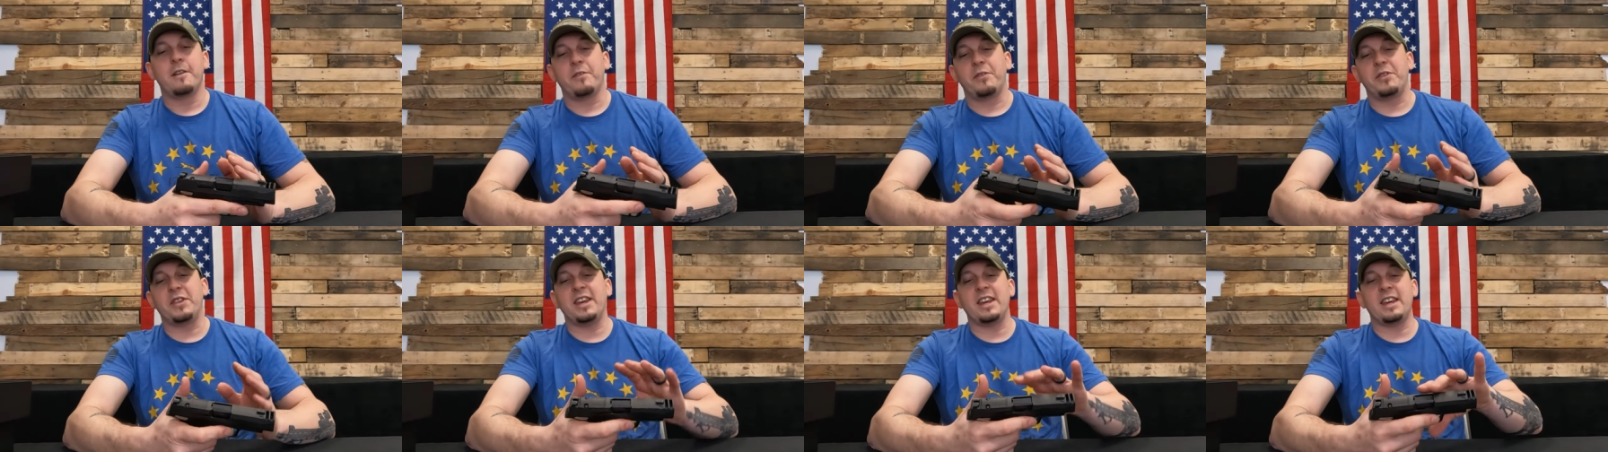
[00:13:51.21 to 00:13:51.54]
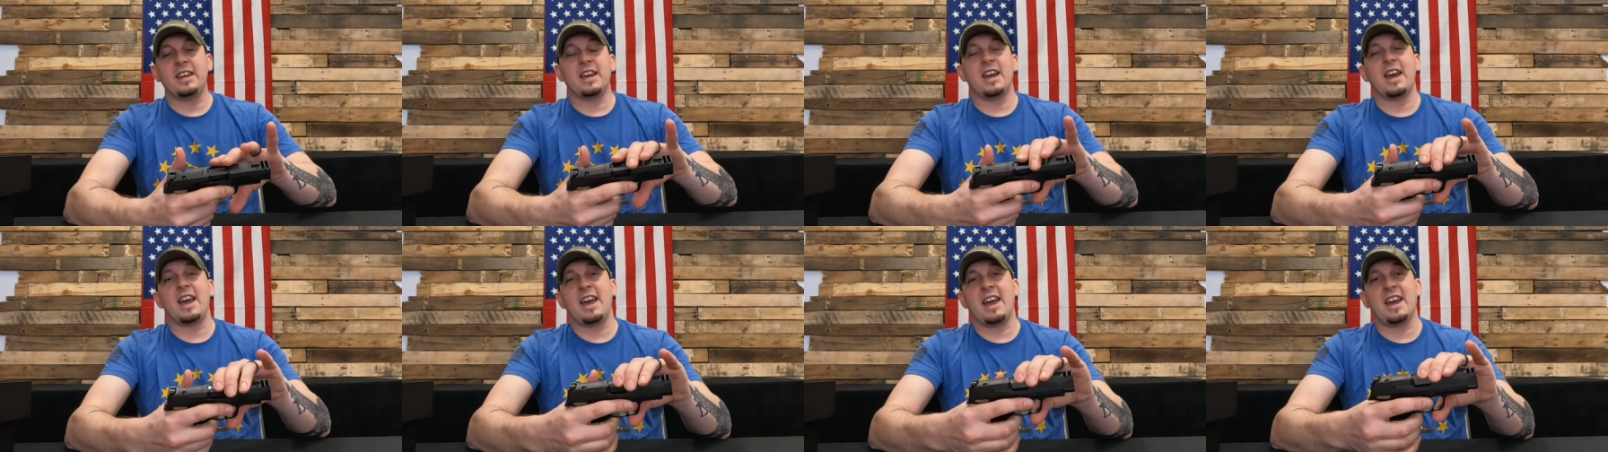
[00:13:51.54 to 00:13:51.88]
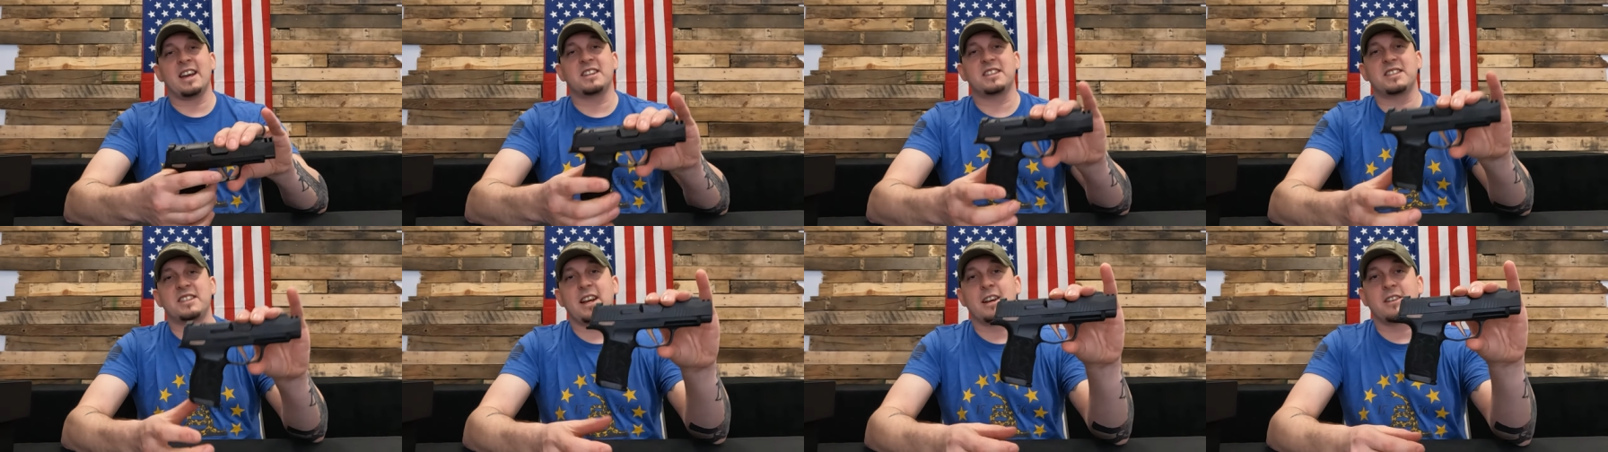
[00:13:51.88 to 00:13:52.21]
the
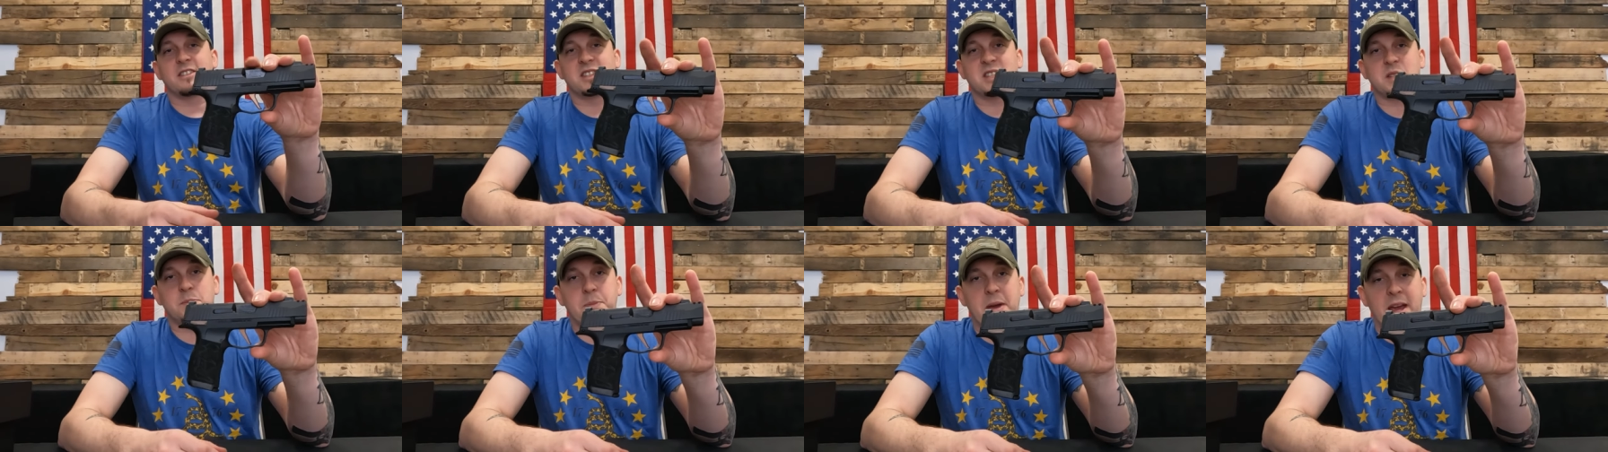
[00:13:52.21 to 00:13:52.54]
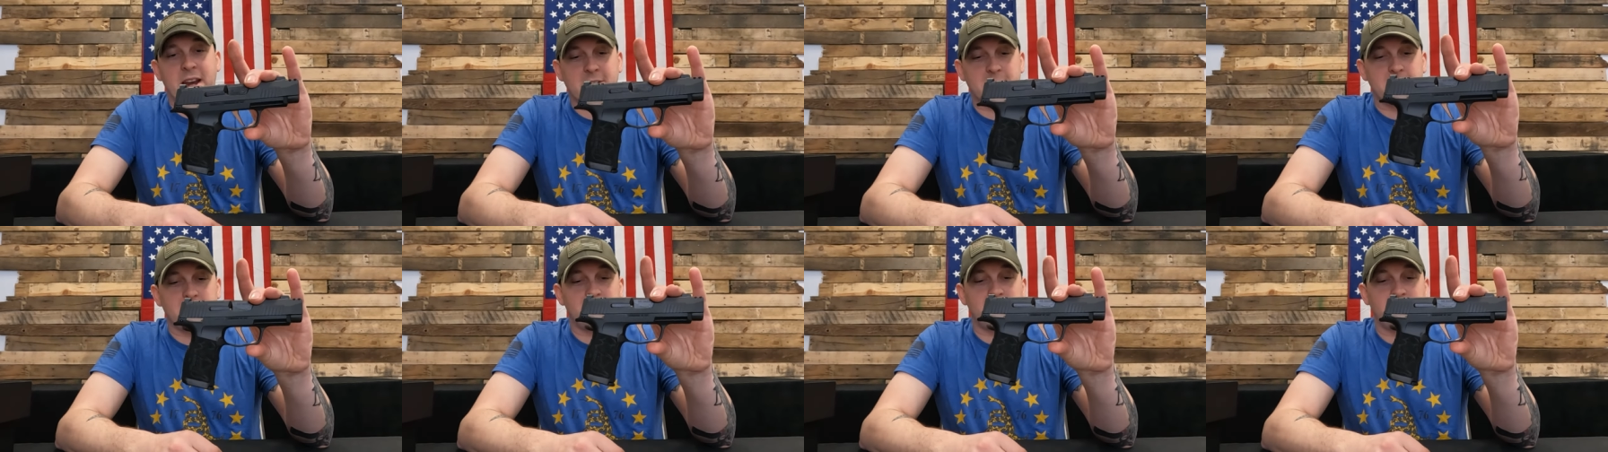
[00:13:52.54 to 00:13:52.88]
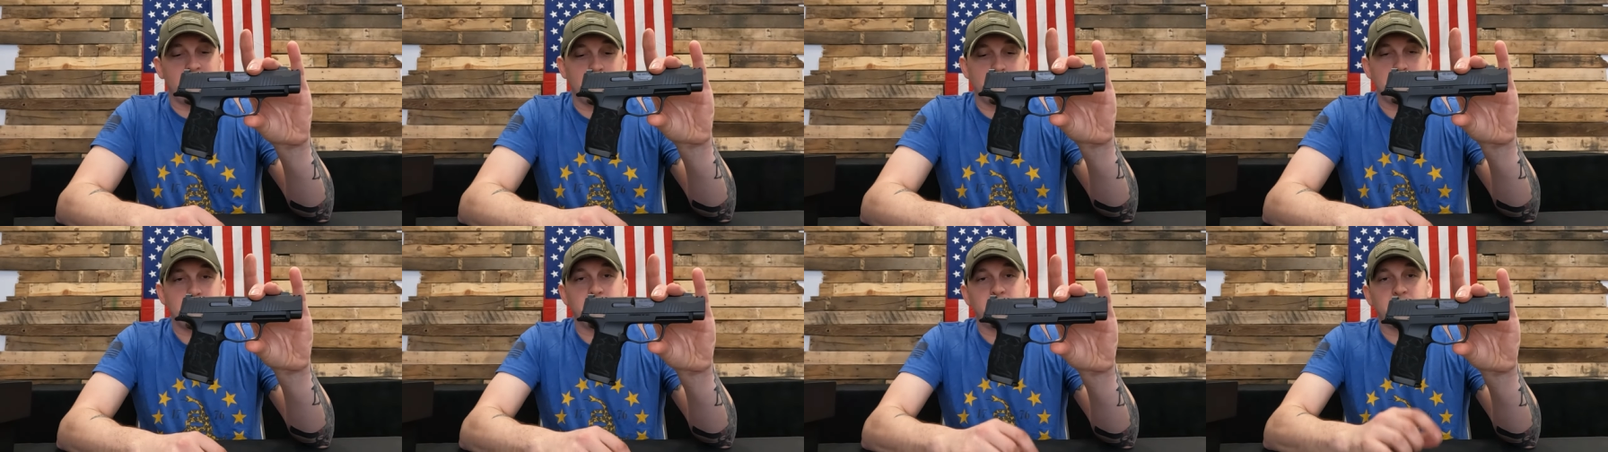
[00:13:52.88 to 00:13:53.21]
XL
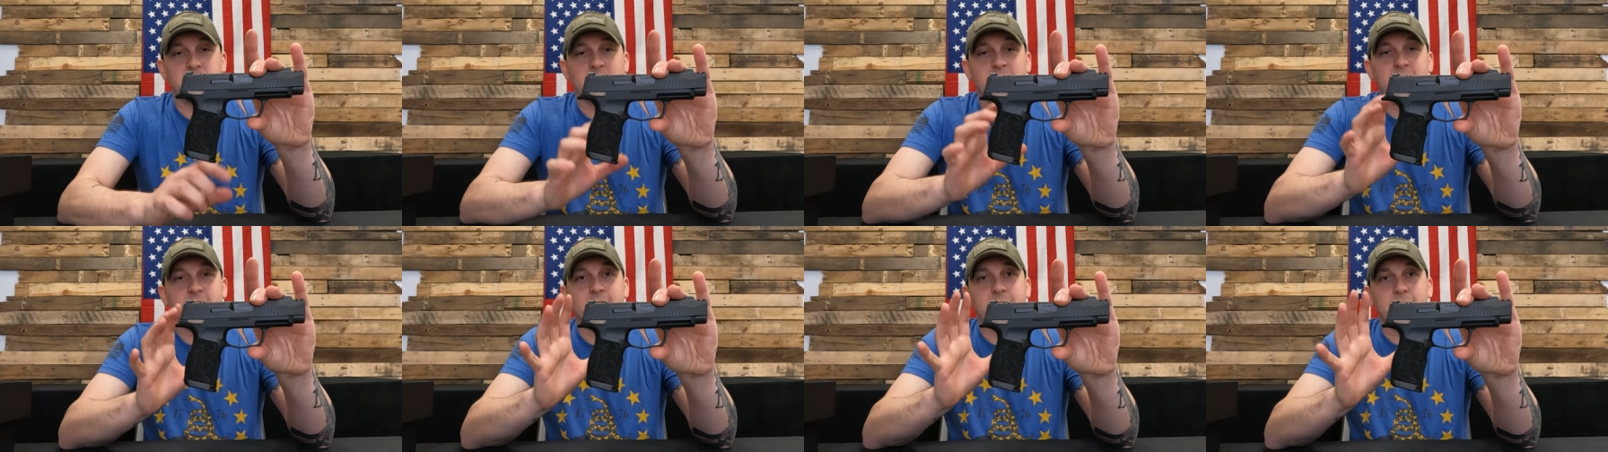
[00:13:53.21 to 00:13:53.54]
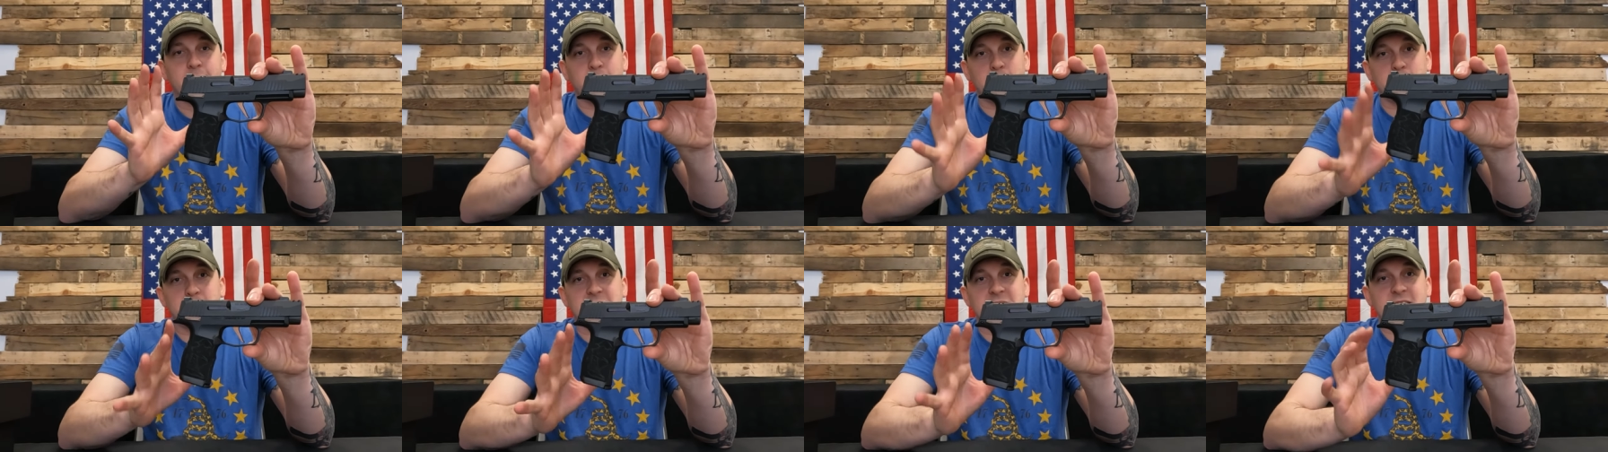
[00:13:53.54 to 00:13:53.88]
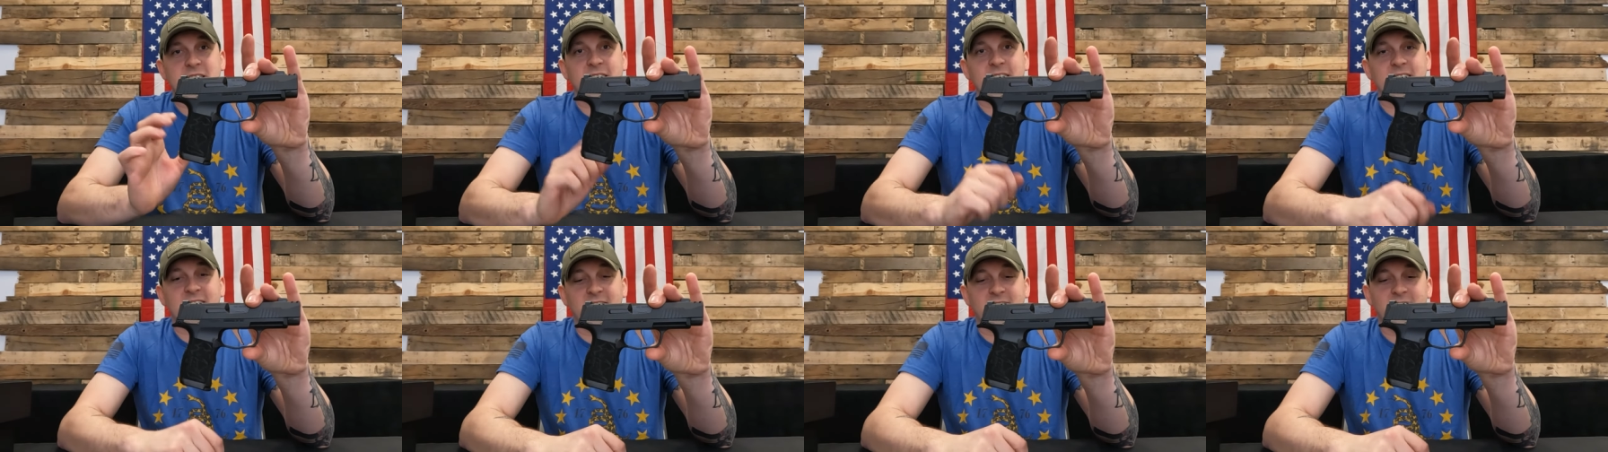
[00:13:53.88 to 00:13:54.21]
Spectre from
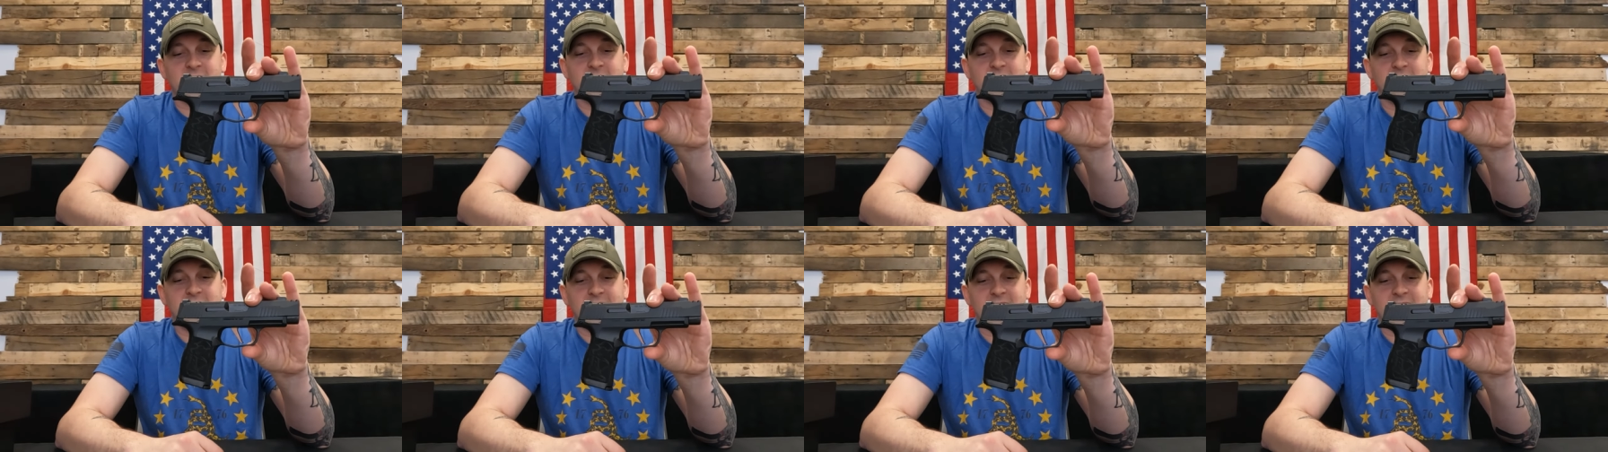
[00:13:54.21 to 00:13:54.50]
SIG